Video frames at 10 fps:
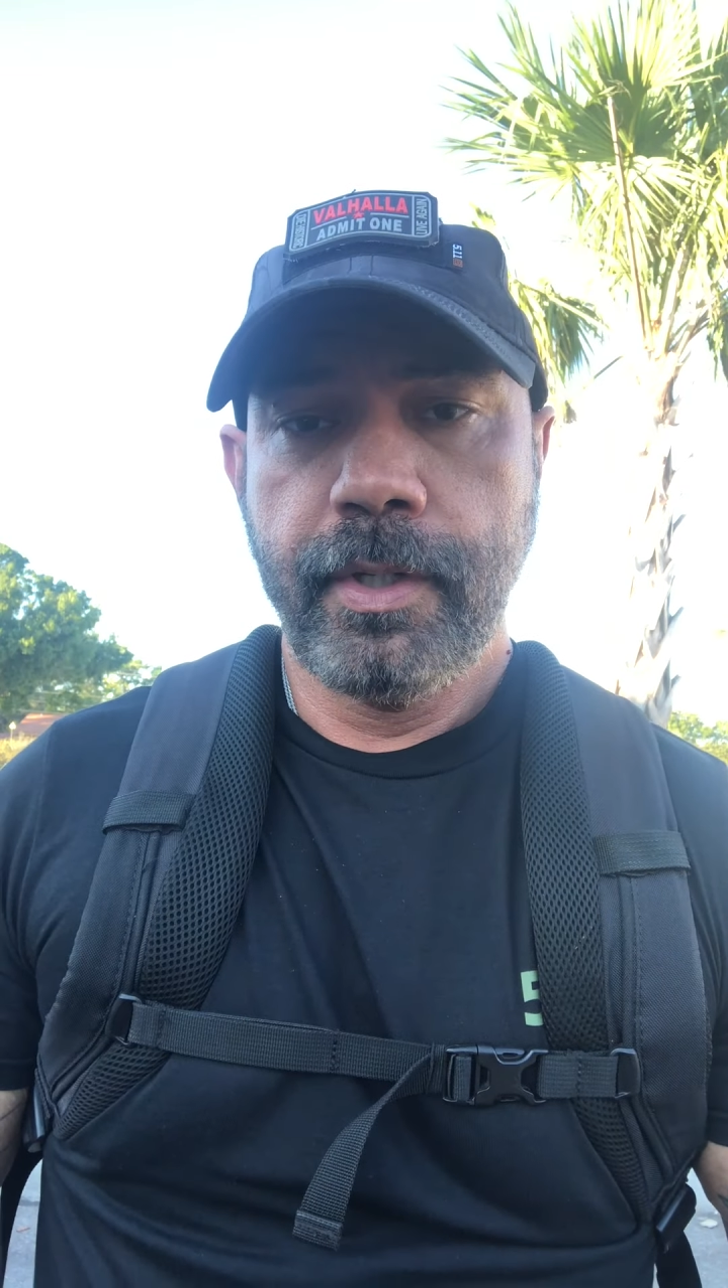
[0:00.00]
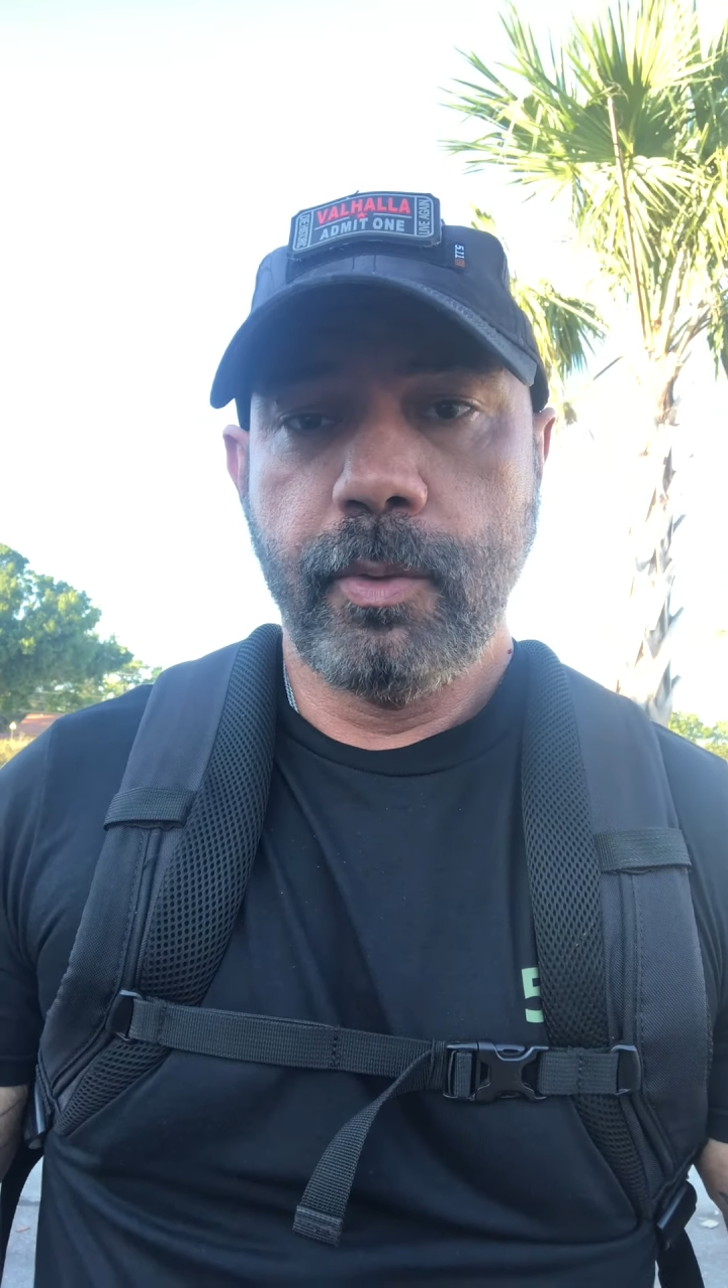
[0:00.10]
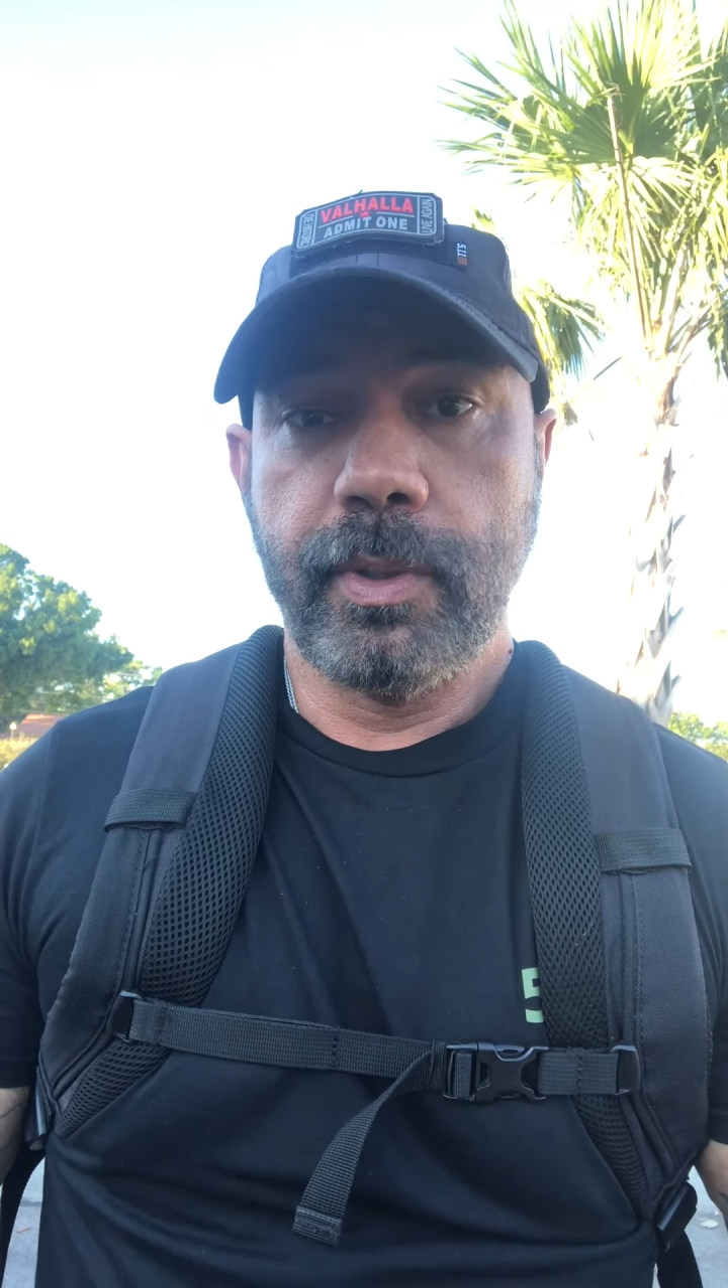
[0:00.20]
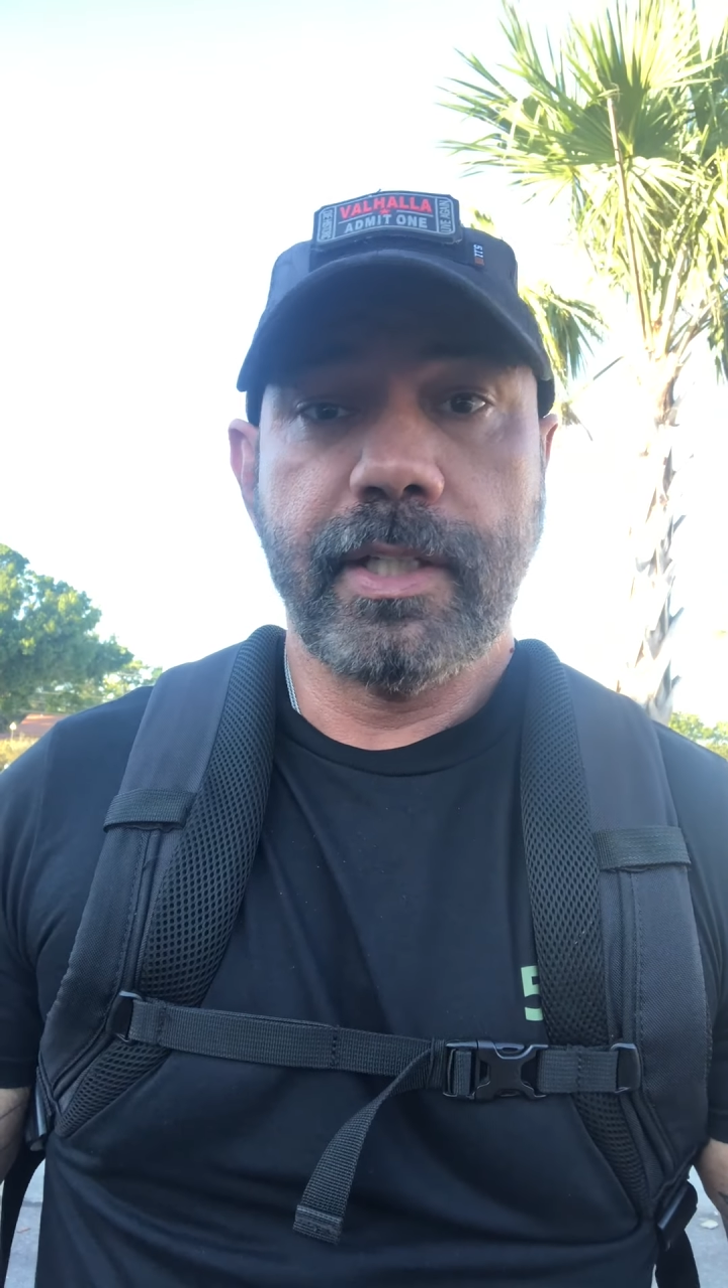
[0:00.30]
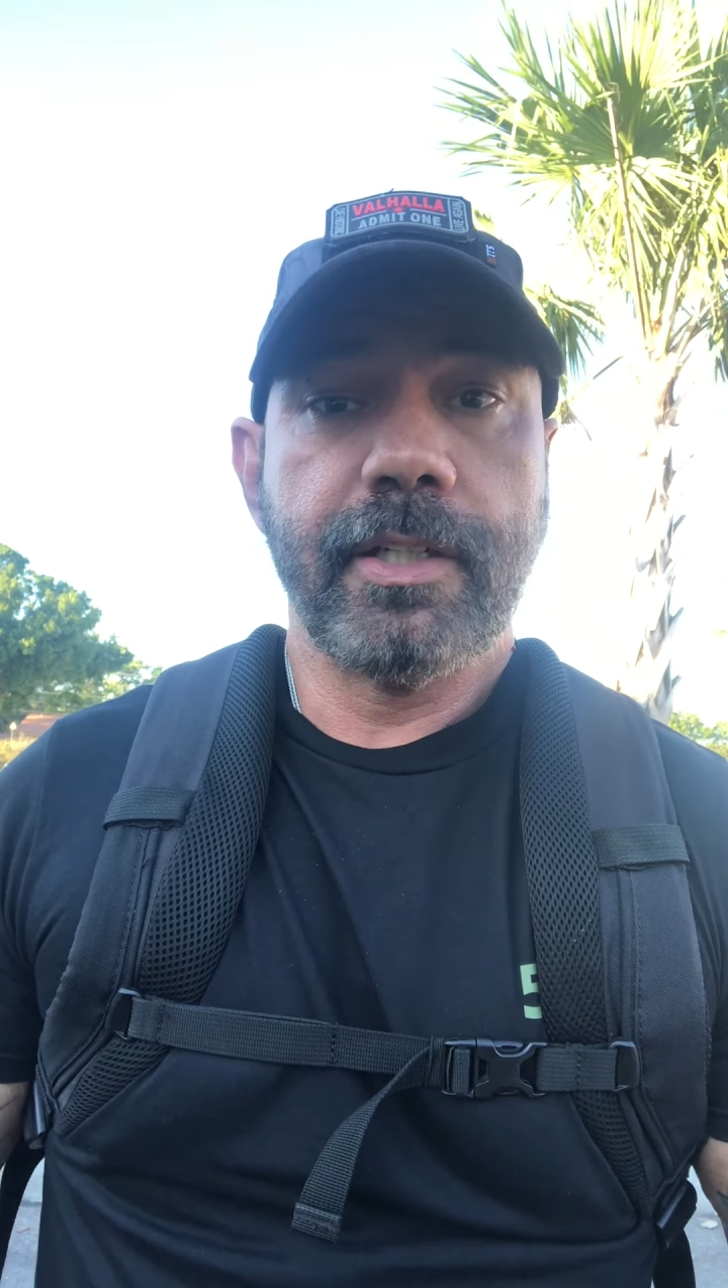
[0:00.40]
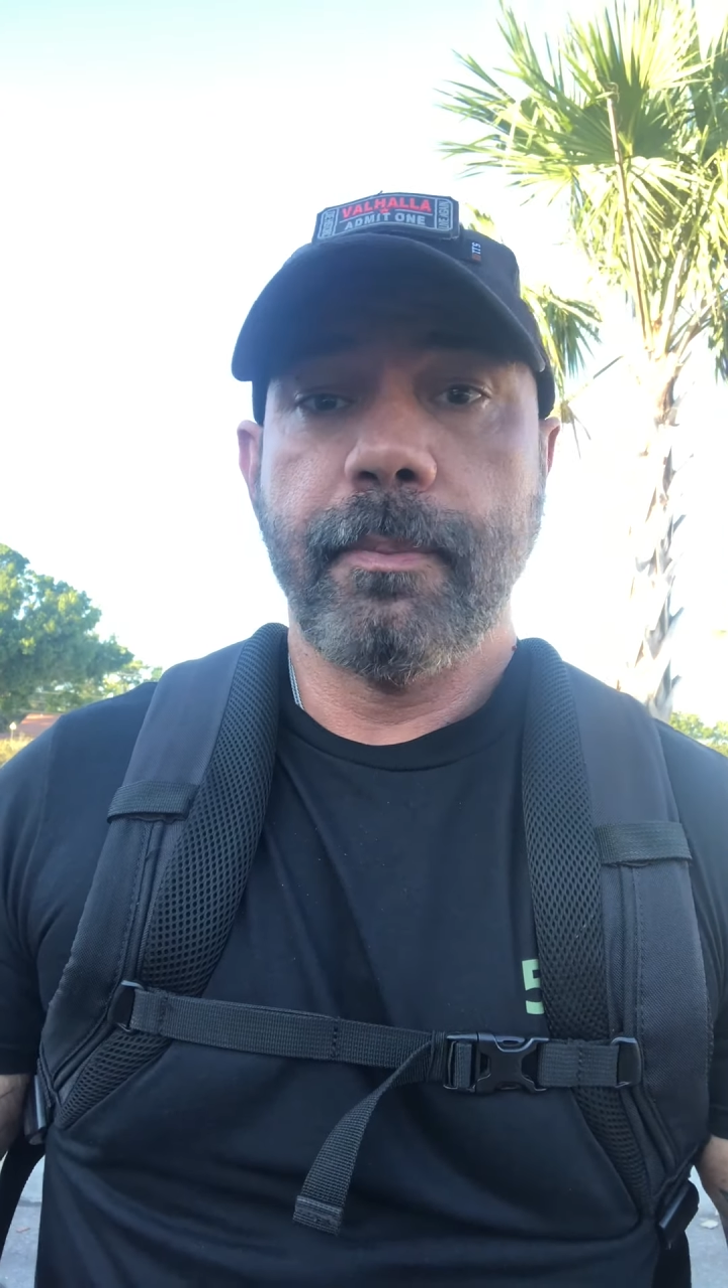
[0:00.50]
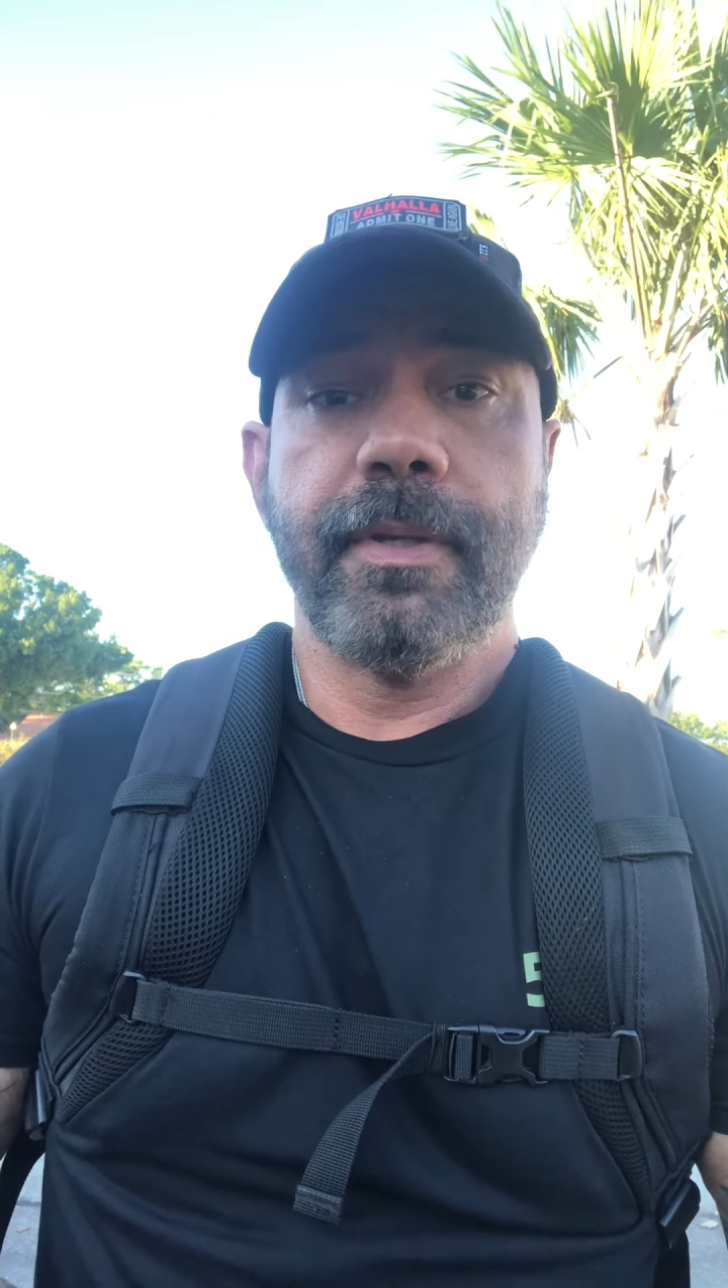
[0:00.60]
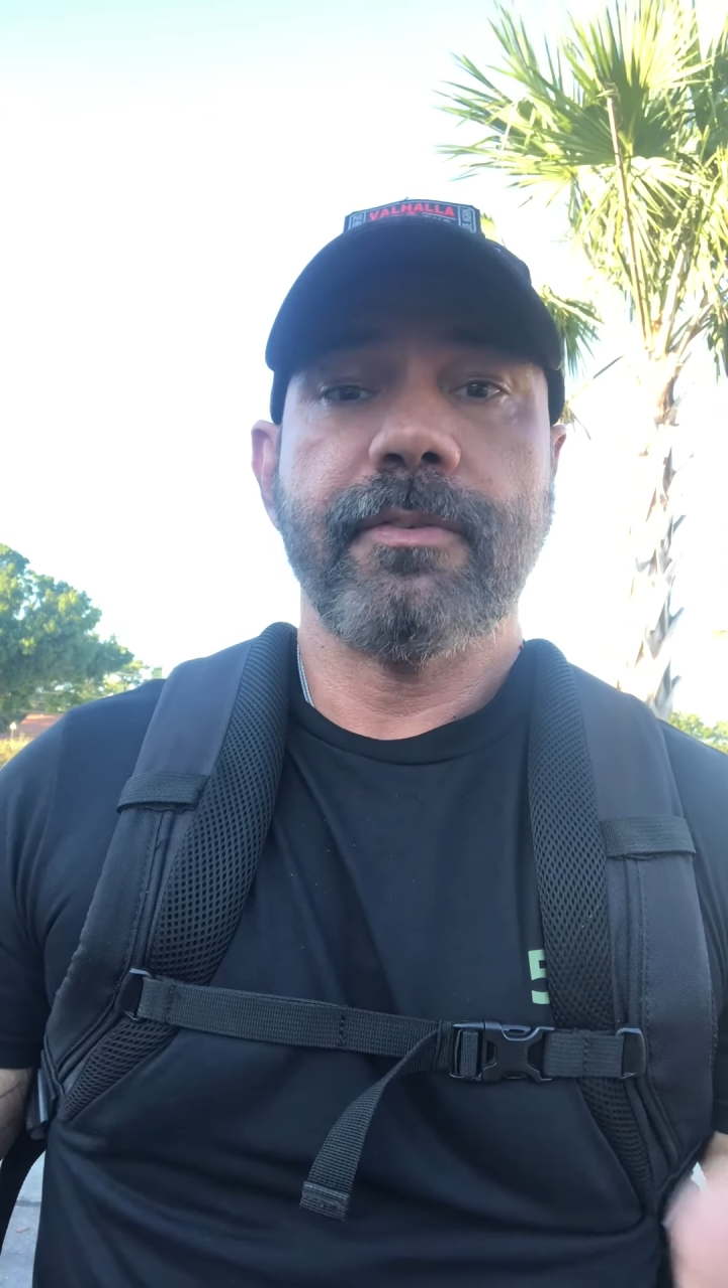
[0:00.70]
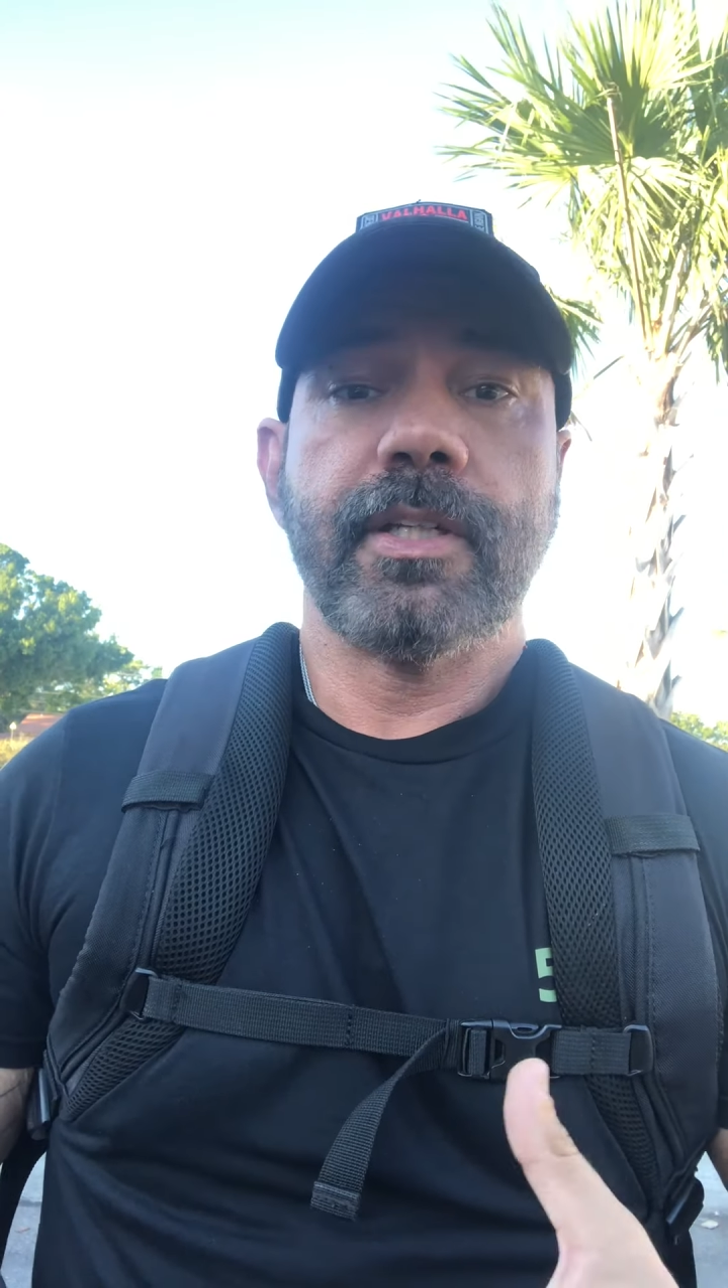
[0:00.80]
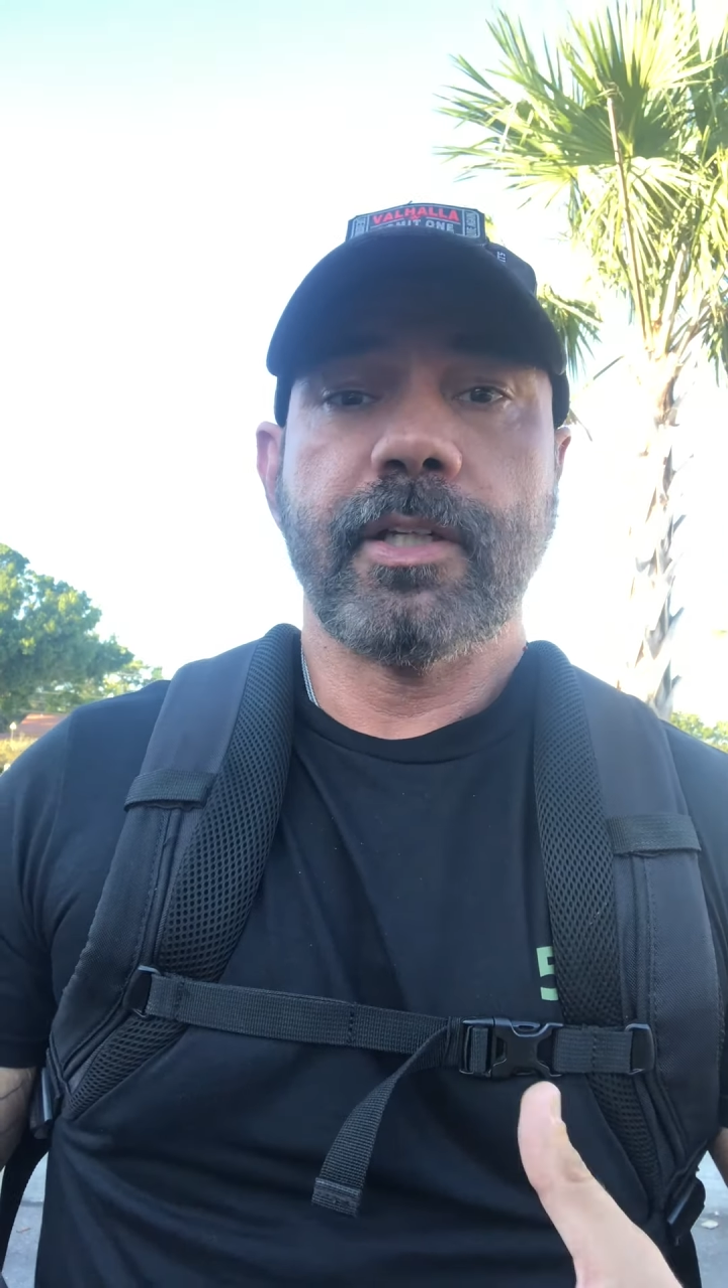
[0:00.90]
We could end up
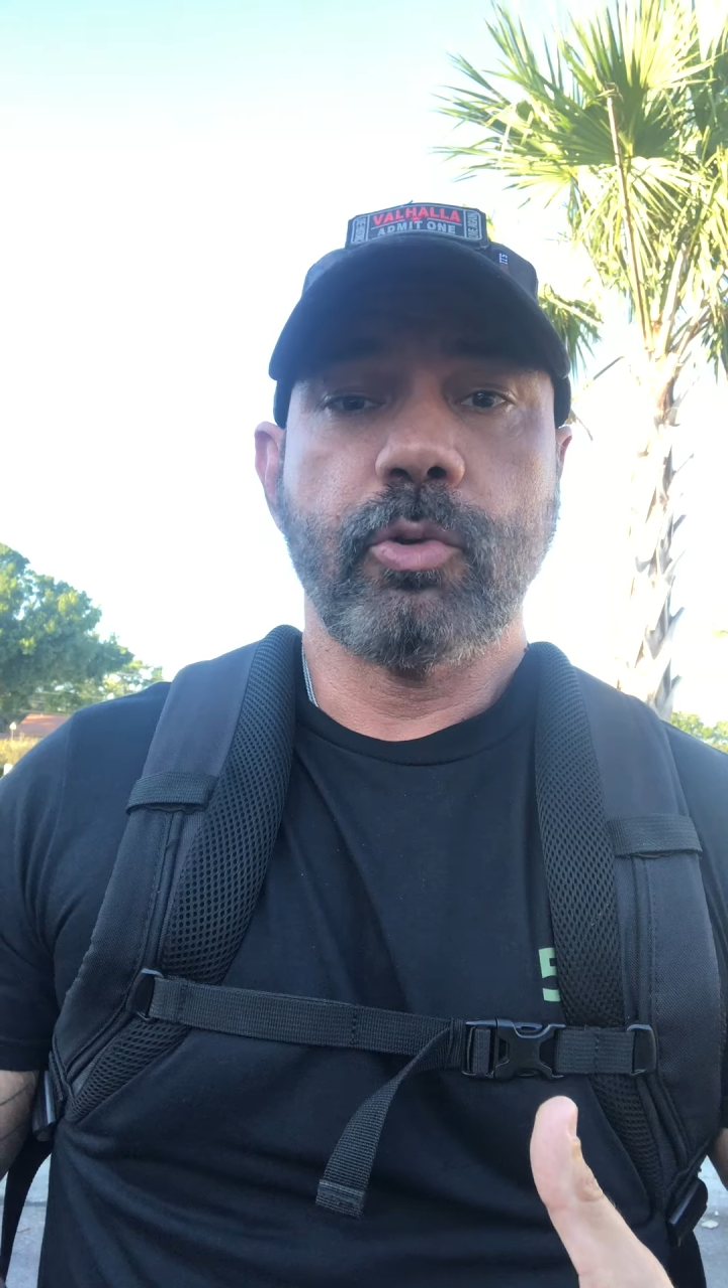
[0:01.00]
even in a